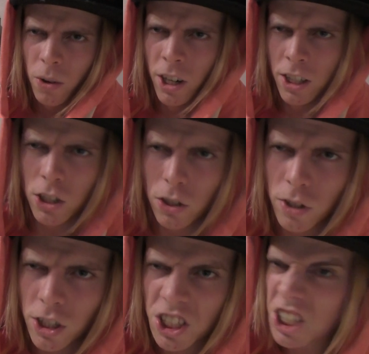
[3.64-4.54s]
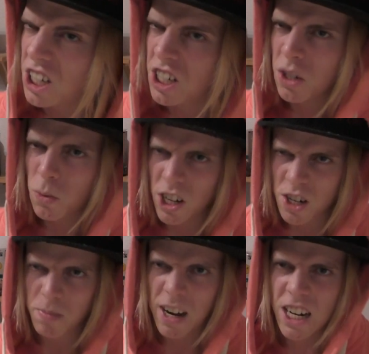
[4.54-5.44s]
Greetings, humans, and
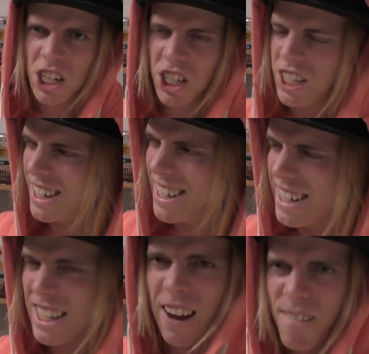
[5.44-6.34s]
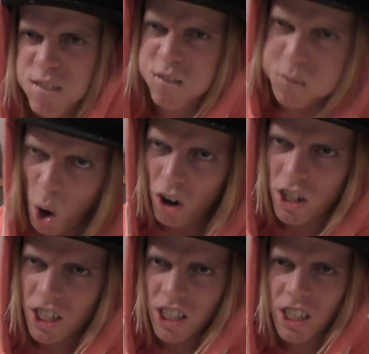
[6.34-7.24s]
welcome back to Gain's
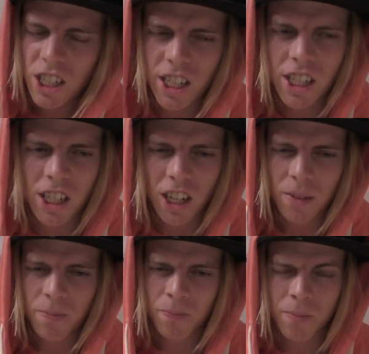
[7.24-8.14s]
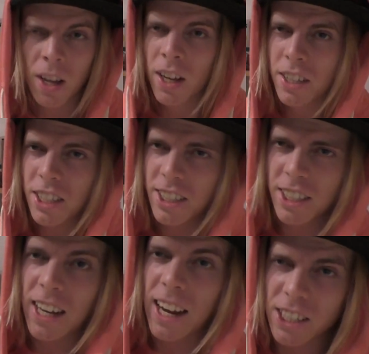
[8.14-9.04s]
fucking kitchen. This
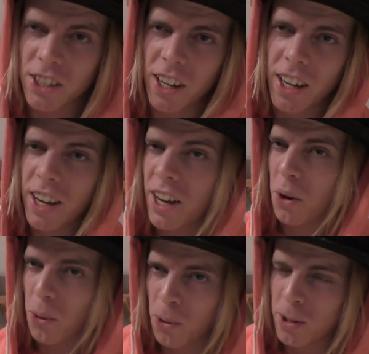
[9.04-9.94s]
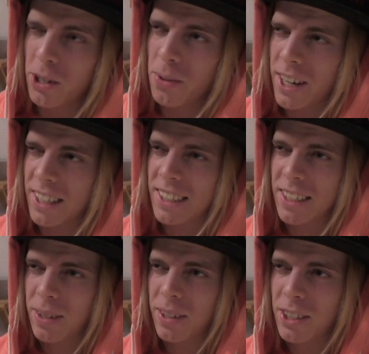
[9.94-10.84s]
is actually an audio
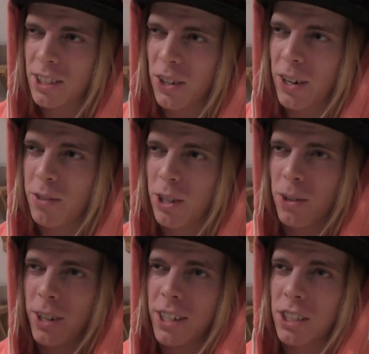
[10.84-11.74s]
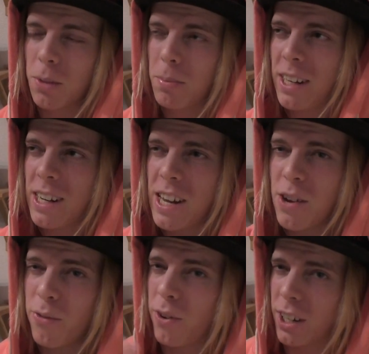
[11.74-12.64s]
test, so if the audio is completely
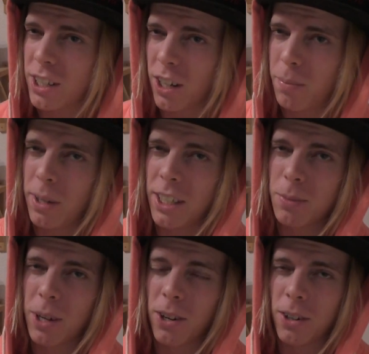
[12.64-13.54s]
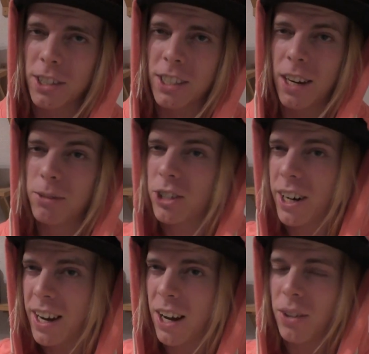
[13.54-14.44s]
fucked up, it's because I'm
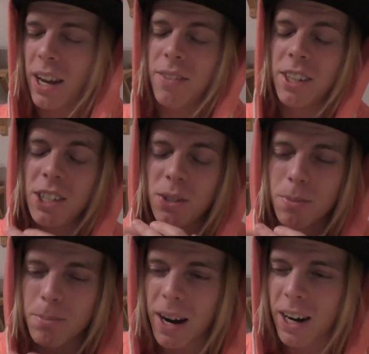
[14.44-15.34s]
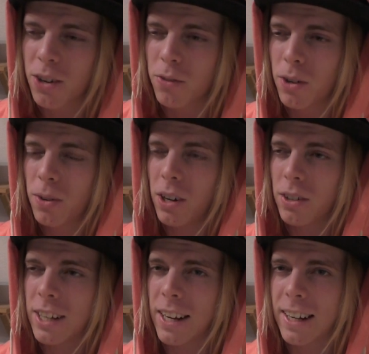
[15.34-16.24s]
trying out. I have a new microphone,
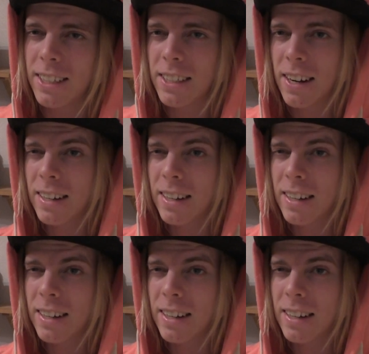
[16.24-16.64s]
looks like this.